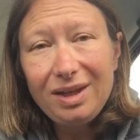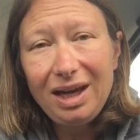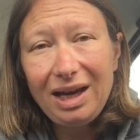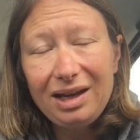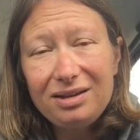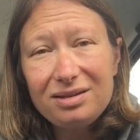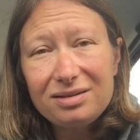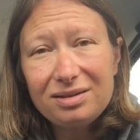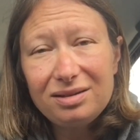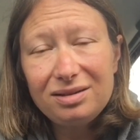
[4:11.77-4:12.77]
and
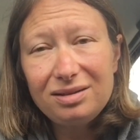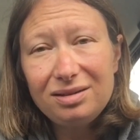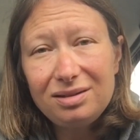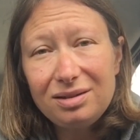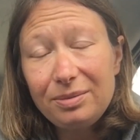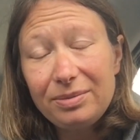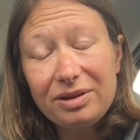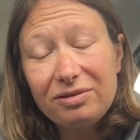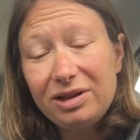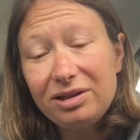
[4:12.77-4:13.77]
number
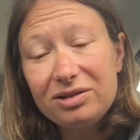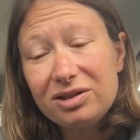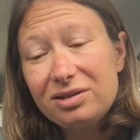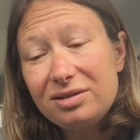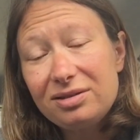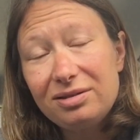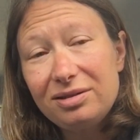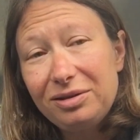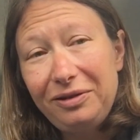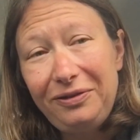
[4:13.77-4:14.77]
three I
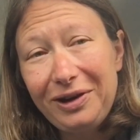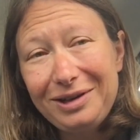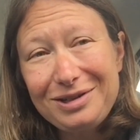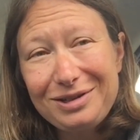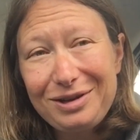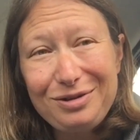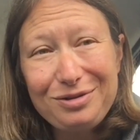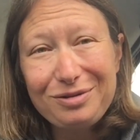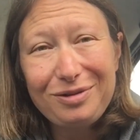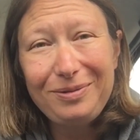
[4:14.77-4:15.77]
don't know if I can go
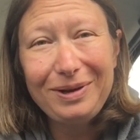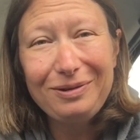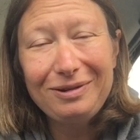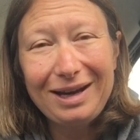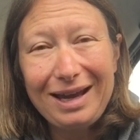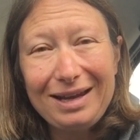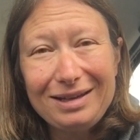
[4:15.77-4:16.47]
through it all again.